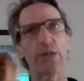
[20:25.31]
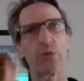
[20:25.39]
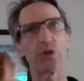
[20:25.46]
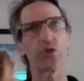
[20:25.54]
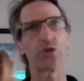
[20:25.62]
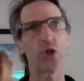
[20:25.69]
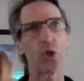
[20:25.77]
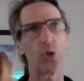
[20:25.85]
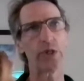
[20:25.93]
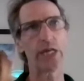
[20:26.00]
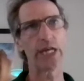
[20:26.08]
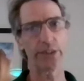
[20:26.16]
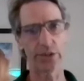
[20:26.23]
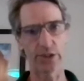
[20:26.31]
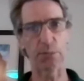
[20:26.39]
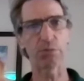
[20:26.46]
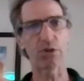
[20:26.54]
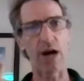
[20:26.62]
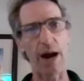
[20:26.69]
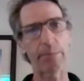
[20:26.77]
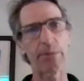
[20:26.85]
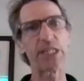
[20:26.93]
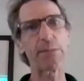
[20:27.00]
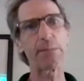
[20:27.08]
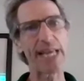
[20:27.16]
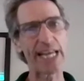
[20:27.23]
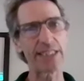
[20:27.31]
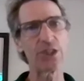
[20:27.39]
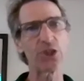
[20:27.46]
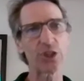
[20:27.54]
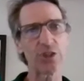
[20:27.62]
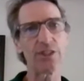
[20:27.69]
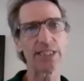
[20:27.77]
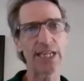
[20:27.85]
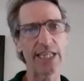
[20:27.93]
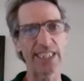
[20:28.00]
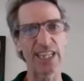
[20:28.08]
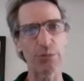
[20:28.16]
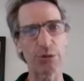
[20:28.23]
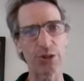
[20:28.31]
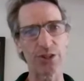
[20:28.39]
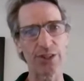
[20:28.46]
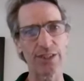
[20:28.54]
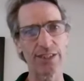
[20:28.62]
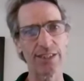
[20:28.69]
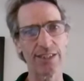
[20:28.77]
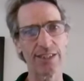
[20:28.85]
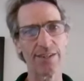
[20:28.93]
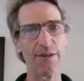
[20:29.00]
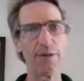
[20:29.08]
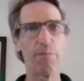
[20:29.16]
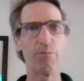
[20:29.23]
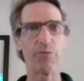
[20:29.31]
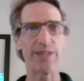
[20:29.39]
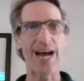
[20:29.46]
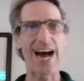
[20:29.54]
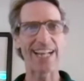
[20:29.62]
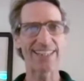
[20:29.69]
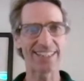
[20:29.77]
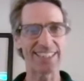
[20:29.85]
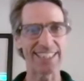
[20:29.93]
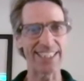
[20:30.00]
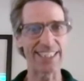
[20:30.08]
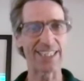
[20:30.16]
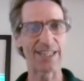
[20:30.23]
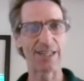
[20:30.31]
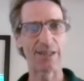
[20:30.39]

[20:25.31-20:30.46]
was known as the property manager in that neighborhood, not the